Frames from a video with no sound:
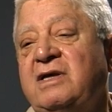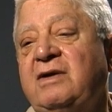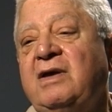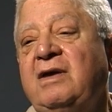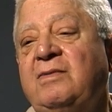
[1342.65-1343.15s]

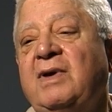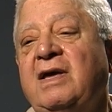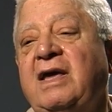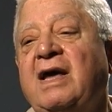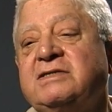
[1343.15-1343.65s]

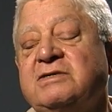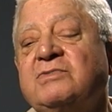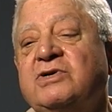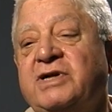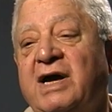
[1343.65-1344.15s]
He had some
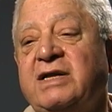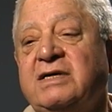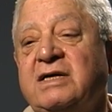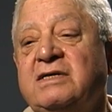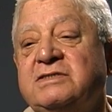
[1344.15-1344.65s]
good
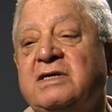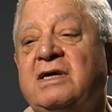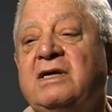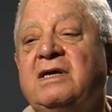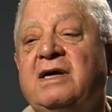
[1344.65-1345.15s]
ideas,
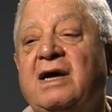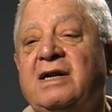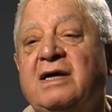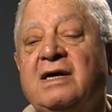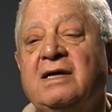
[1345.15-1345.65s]

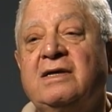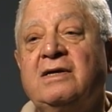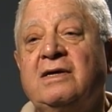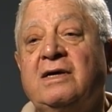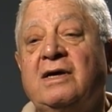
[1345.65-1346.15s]
and
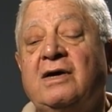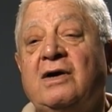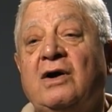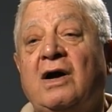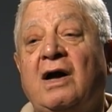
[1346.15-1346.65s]

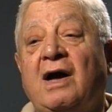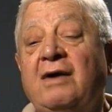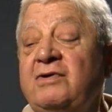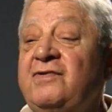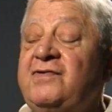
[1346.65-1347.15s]
I
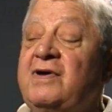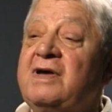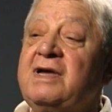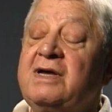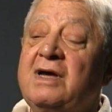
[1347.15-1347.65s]

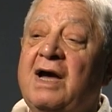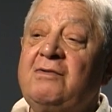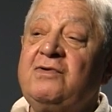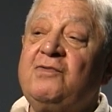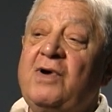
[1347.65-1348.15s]

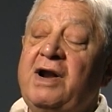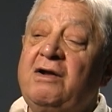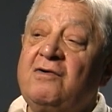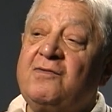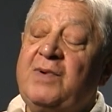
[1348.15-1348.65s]
was one of
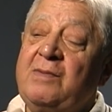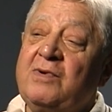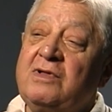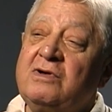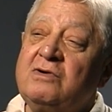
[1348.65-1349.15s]
those
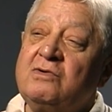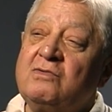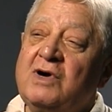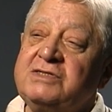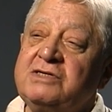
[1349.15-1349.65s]
people who
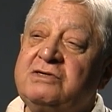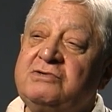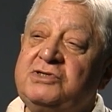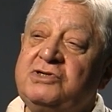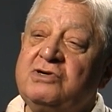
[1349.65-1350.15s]
wasn't too
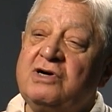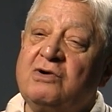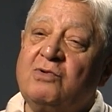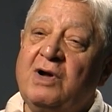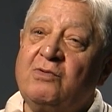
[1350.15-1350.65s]
sure
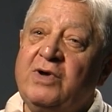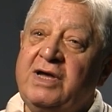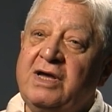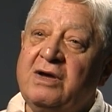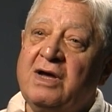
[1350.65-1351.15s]
when
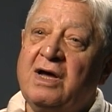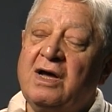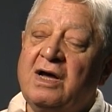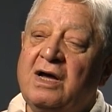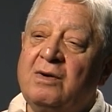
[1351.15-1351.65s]
we
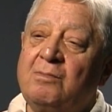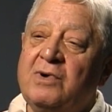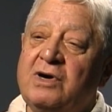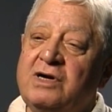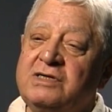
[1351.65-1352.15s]

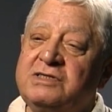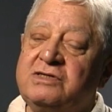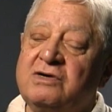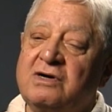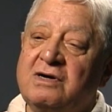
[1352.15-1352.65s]
merged
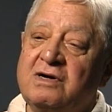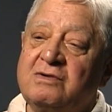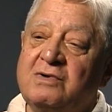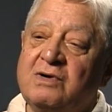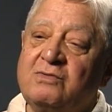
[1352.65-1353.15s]
or
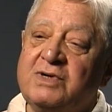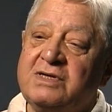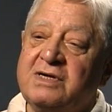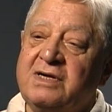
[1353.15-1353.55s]
with